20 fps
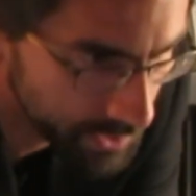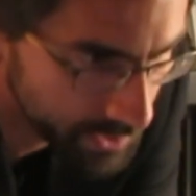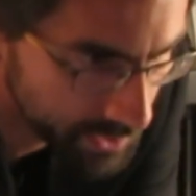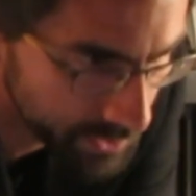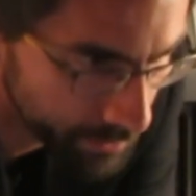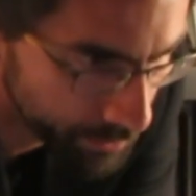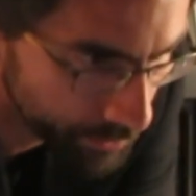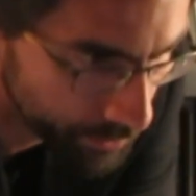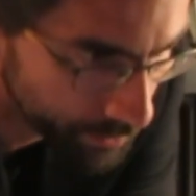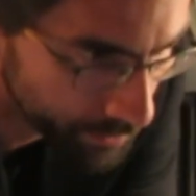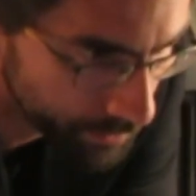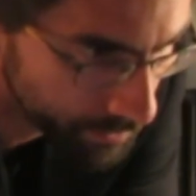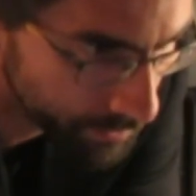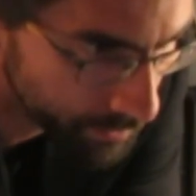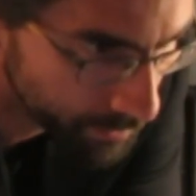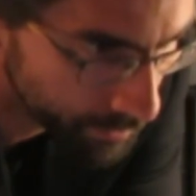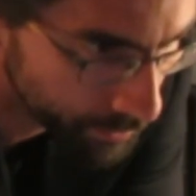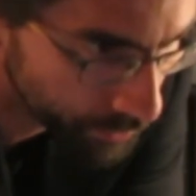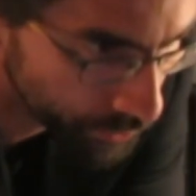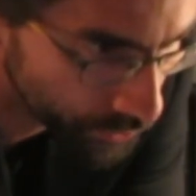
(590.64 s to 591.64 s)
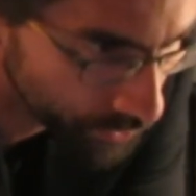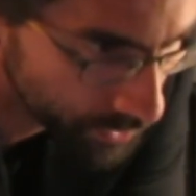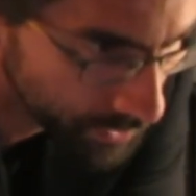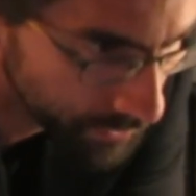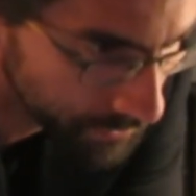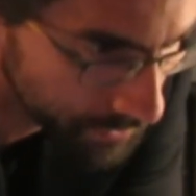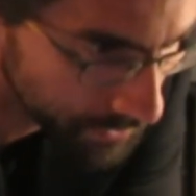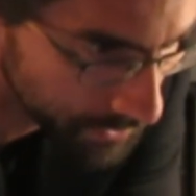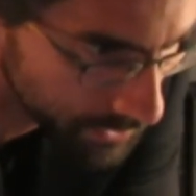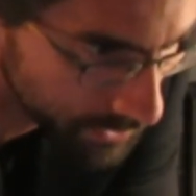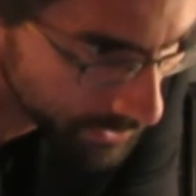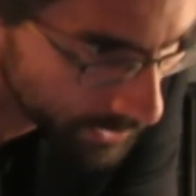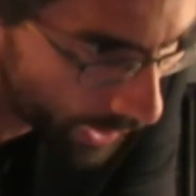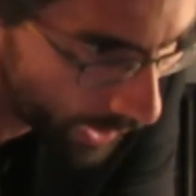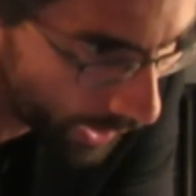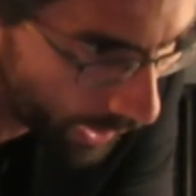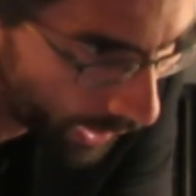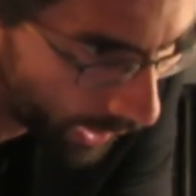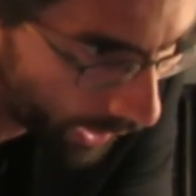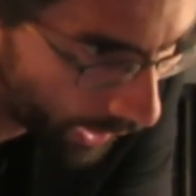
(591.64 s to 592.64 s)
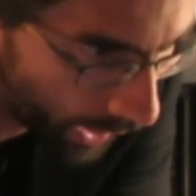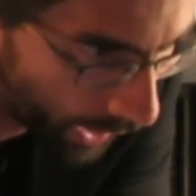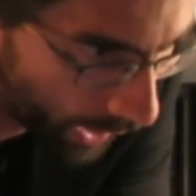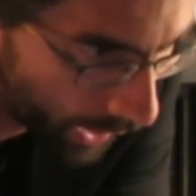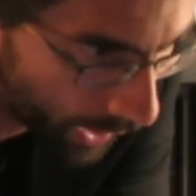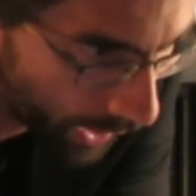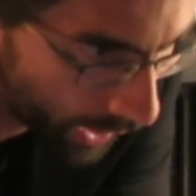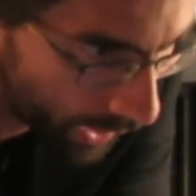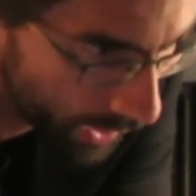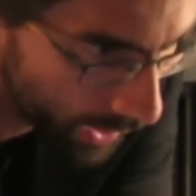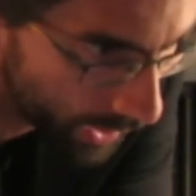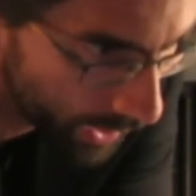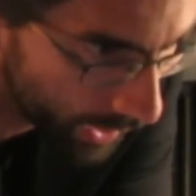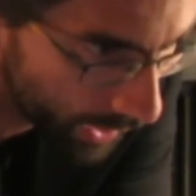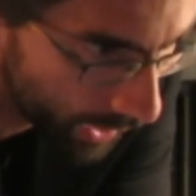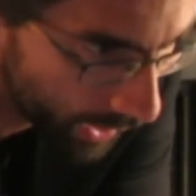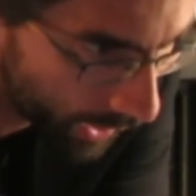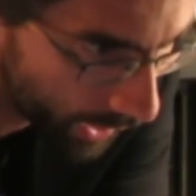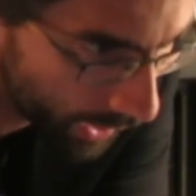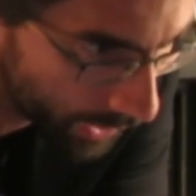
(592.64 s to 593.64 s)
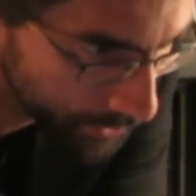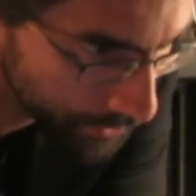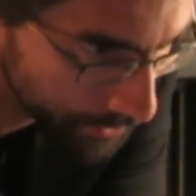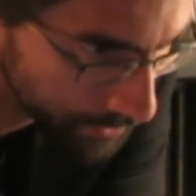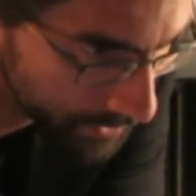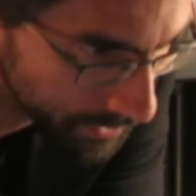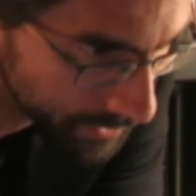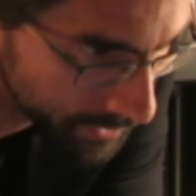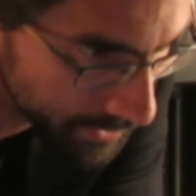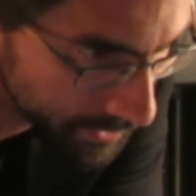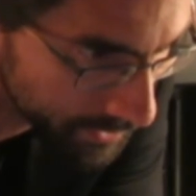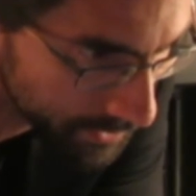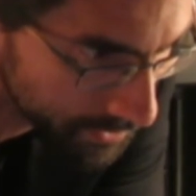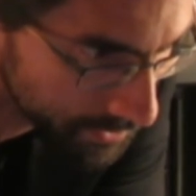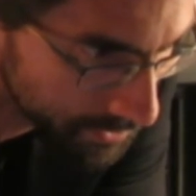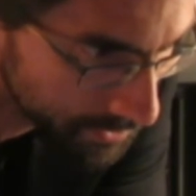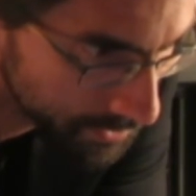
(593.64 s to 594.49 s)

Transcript: is briefly Ireland.